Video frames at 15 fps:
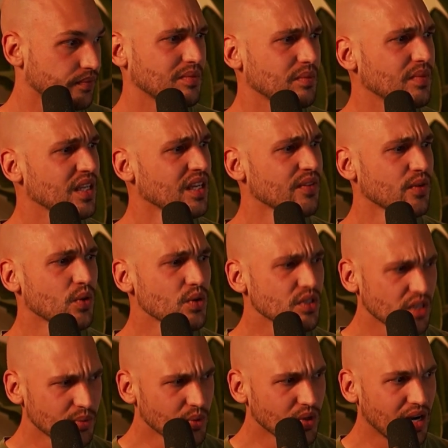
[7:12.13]
And of course,
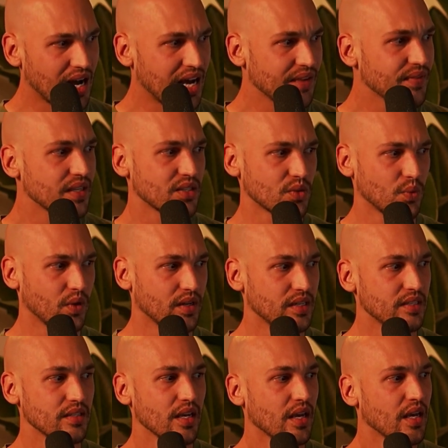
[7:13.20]
a more obvious one
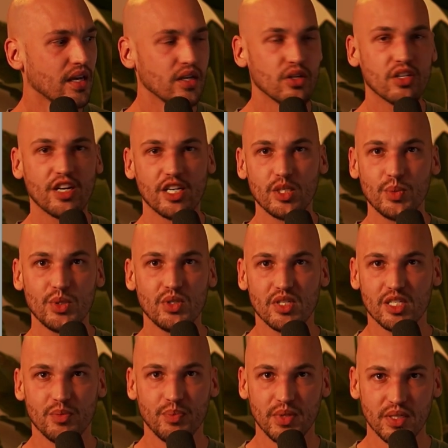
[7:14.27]
is your customers
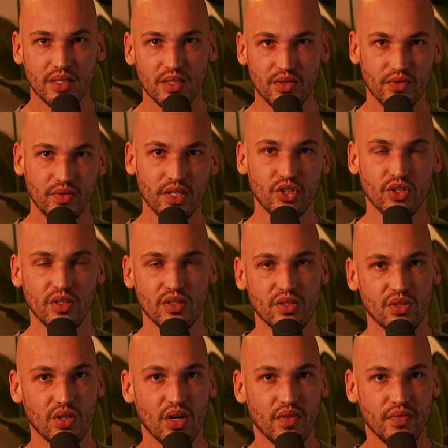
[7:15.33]
experience friction.
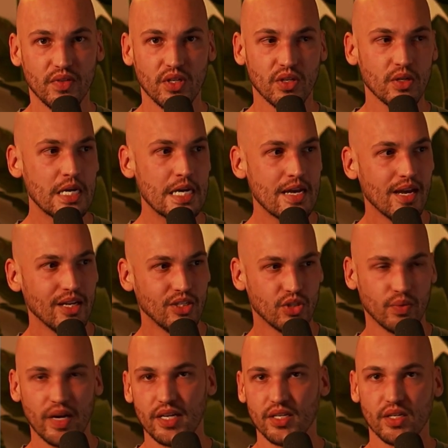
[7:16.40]
So if you're
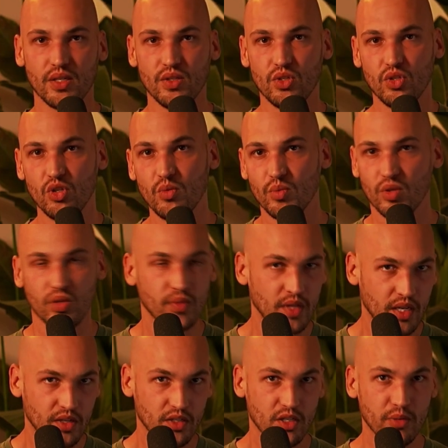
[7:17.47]
direct to consumer,
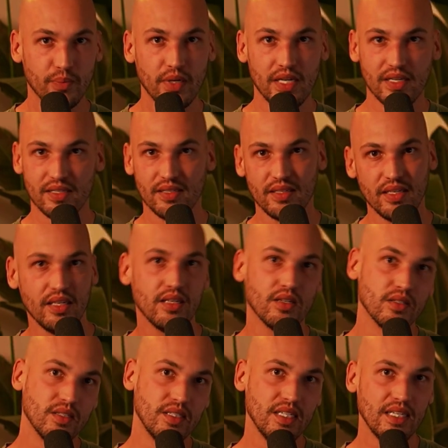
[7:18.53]
you're B2C, or
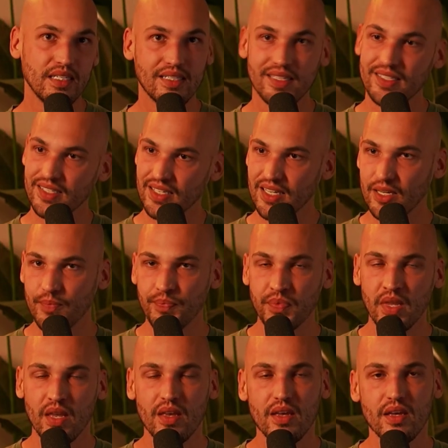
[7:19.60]
D2C,
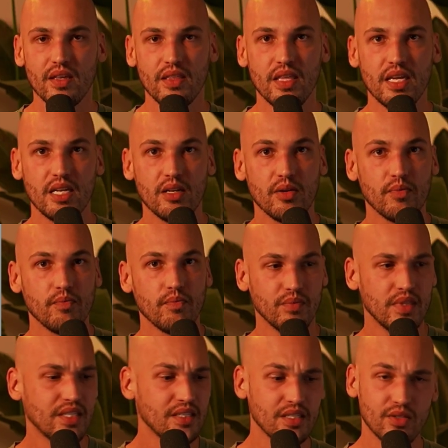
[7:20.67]
then
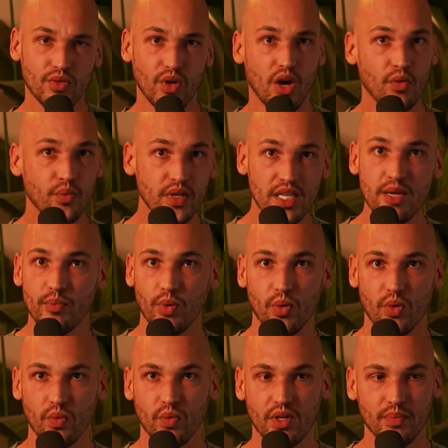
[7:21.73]
this is a really
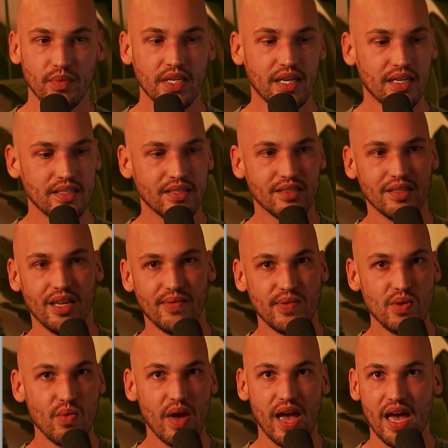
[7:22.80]
important one, because if
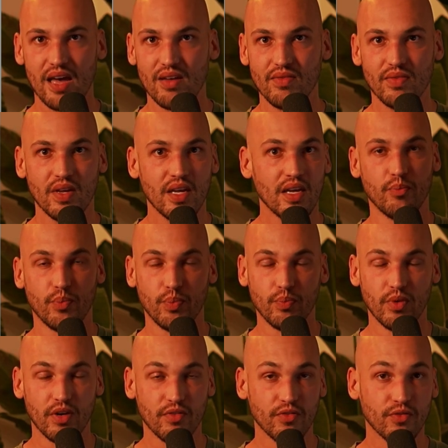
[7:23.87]
you have
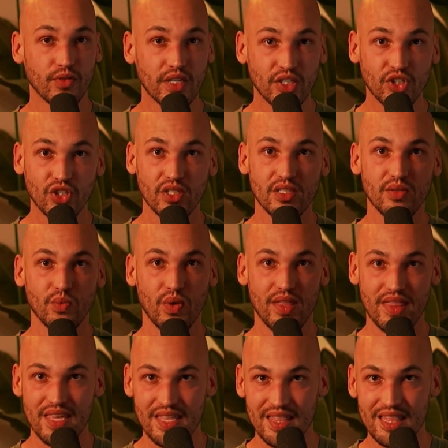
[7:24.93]
a friction
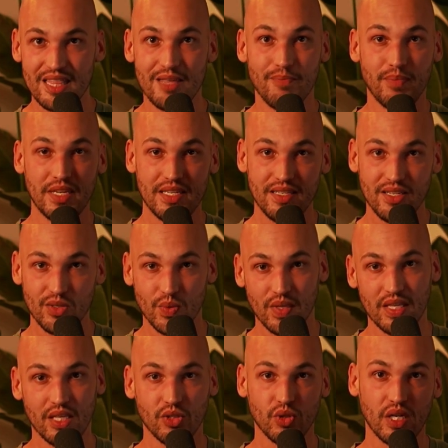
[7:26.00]
within the business,
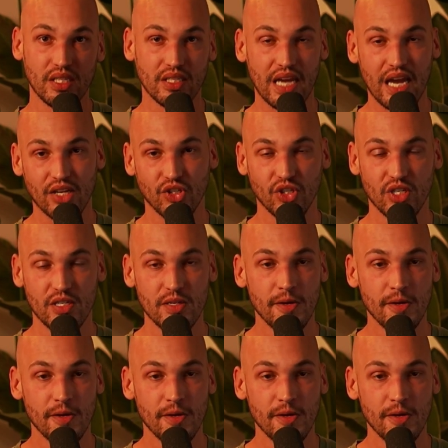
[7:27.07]
within the transaction